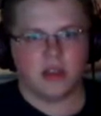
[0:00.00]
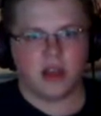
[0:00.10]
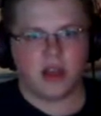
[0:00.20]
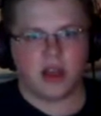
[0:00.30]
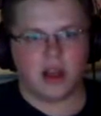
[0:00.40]

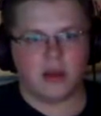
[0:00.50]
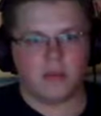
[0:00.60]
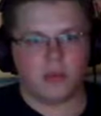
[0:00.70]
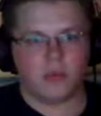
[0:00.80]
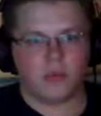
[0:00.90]

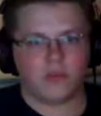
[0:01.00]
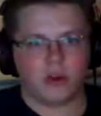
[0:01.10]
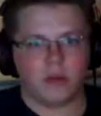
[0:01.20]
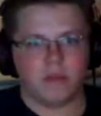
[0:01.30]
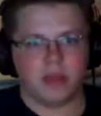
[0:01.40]

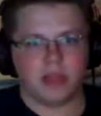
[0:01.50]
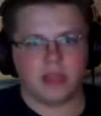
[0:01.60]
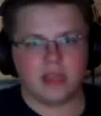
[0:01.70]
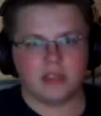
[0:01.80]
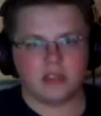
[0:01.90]
For
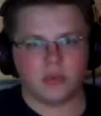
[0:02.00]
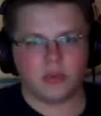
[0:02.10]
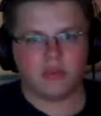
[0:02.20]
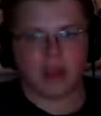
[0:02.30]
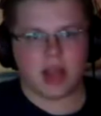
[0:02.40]
abilities,
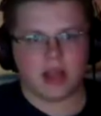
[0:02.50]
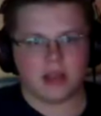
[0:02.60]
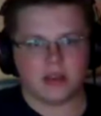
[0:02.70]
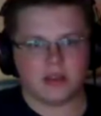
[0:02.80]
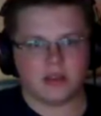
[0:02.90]
we've got
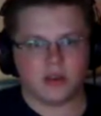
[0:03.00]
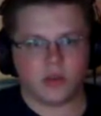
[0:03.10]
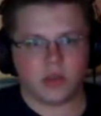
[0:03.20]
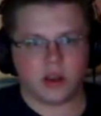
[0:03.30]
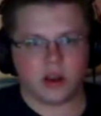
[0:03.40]

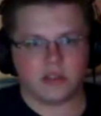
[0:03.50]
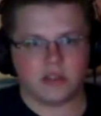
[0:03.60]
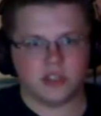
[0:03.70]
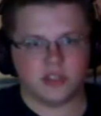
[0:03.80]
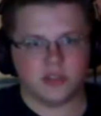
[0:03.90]
Holy Arts,
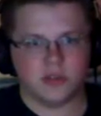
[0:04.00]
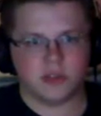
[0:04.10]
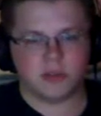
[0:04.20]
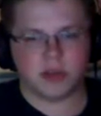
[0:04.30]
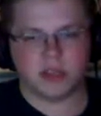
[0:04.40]
Ninjutsu,
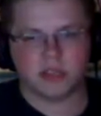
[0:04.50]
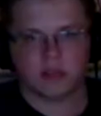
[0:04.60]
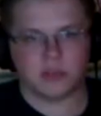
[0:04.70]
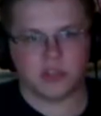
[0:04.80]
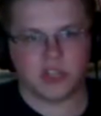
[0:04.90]

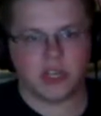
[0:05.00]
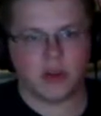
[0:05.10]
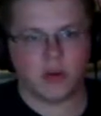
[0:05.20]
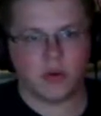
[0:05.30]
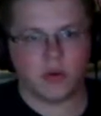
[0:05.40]
Spiritism,
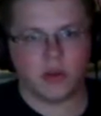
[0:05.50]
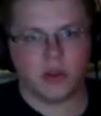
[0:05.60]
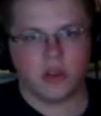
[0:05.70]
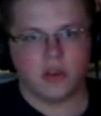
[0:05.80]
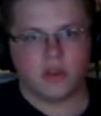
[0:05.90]
Bushido.
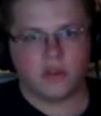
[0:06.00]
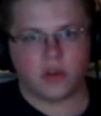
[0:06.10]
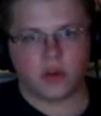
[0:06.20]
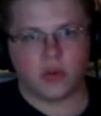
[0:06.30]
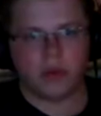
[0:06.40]

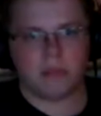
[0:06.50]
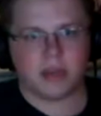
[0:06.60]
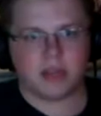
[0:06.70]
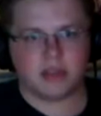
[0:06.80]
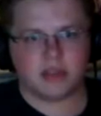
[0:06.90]
For
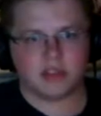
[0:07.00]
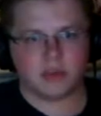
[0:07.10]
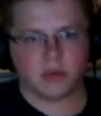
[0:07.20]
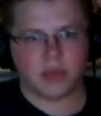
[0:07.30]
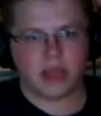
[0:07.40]
equipment, this is
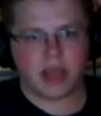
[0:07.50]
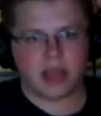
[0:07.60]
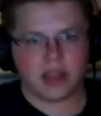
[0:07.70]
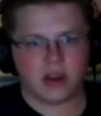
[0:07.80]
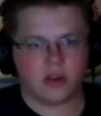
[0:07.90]
what we got
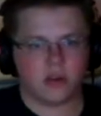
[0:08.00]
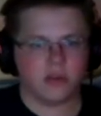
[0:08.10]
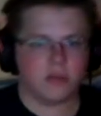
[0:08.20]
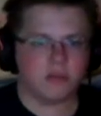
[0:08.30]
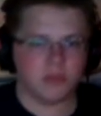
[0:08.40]
here.
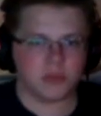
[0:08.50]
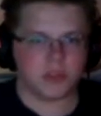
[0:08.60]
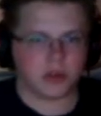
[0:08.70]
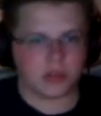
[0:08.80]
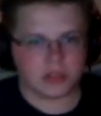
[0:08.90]

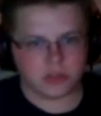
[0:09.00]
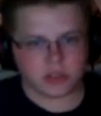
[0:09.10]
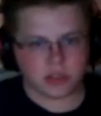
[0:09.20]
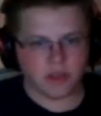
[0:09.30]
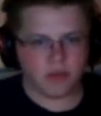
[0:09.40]
Mostly crystal
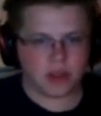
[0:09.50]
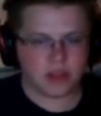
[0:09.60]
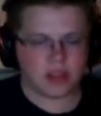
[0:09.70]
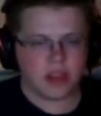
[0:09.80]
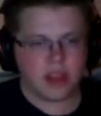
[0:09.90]
stuff
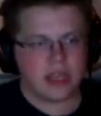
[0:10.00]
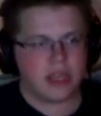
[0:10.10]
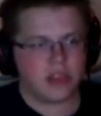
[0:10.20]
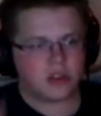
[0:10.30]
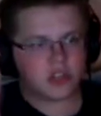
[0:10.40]
with
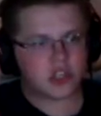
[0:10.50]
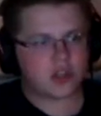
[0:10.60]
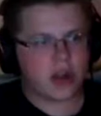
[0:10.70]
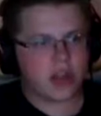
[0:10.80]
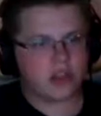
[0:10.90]
either
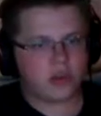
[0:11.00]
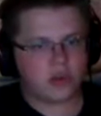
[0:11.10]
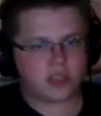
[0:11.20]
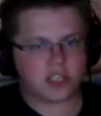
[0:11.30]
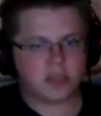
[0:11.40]
strength
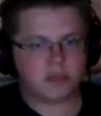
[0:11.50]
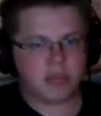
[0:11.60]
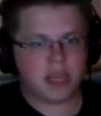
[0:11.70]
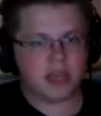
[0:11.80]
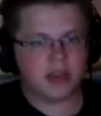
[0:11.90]
or
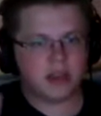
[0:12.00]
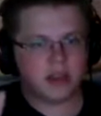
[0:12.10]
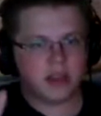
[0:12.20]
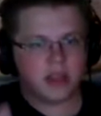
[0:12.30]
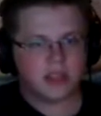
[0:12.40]
speed
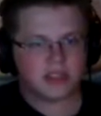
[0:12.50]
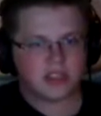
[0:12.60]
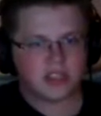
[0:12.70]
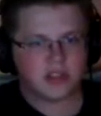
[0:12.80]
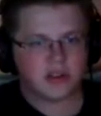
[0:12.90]

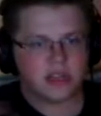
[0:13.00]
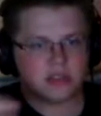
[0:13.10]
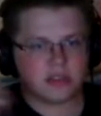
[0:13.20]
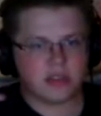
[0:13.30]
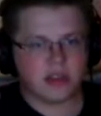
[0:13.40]

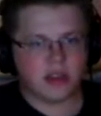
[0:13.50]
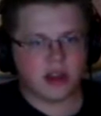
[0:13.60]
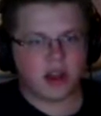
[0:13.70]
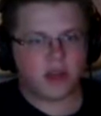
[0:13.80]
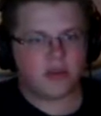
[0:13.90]
accessories,
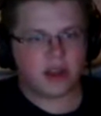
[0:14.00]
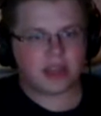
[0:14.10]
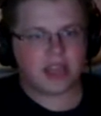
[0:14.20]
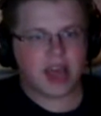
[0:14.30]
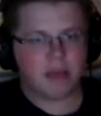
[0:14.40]

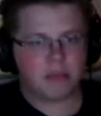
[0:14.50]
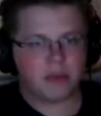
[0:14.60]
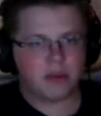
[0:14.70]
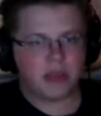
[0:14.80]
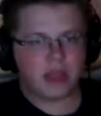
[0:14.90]
red cap,
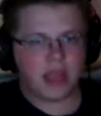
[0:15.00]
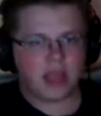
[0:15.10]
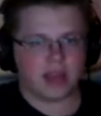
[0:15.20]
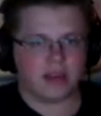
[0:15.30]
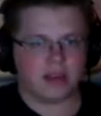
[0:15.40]

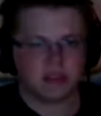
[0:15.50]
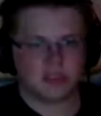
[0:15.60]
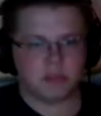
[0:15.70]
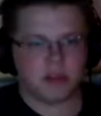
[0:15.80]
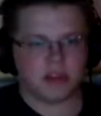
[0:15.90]
and
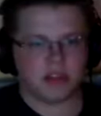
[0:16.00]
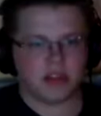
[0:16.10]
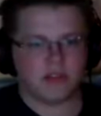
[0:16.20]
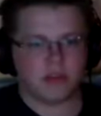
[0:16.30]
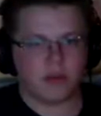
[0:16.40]
spears on
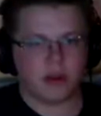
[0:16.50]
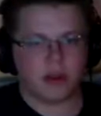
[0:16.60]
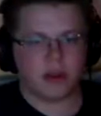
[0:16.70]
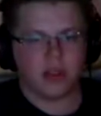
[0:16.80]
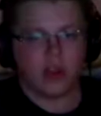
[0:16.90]

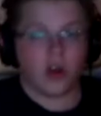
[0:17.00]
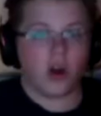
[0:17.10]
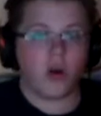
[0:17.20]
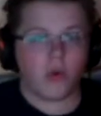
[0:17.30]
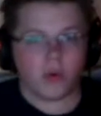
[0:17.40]
everyone.
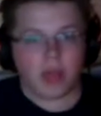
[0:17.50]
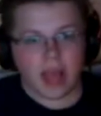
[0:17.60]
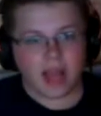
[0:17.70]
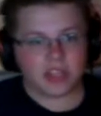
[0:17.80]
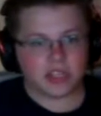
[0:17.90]
Oh,
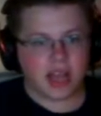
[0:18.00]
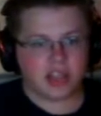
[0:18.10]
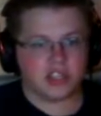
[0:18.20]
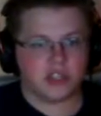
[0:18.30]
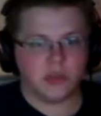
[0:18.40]
actually, I
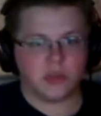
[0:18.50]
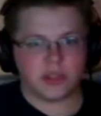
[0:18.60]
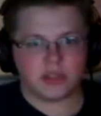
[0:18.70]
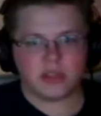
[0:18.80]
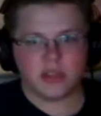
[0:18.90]
should do
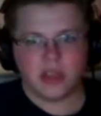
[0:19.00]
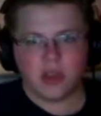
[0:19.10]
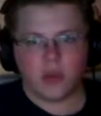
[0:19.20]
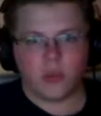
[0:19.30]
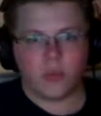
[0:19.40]
this.
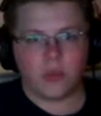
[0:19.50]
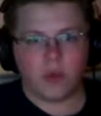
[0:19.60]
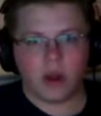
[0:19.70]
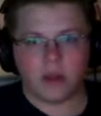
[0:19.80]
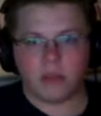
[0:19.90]
We
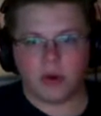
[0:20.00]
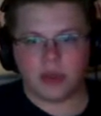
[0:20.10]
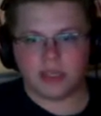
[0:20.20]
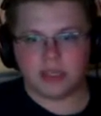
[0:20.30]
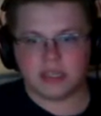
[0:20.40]
want to
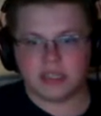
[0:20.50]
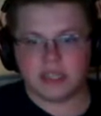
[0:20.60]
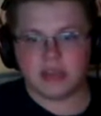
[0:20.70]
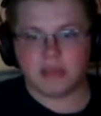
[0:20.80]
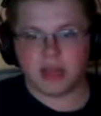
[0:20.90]
put
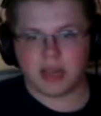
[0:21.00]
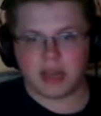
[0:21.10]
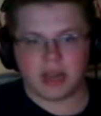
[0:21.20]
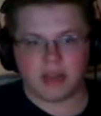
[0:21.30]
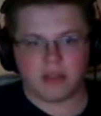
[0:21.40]
demon
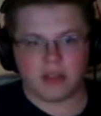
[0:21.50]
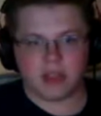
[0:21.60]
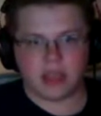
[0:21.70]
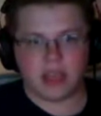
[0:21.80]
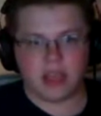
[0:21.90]
on
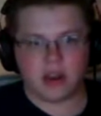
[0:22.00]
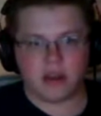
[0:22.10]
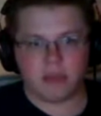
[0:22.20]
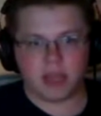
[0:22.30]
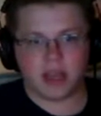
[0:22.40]
everything
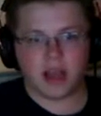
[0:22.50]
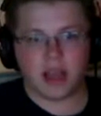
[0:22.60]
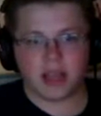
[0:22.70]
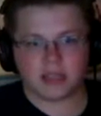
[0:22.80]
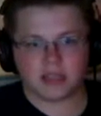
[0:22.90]
here
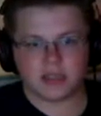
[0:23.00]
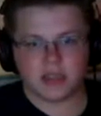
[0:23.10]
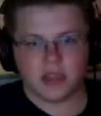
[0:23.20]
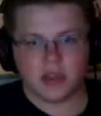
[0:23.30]
because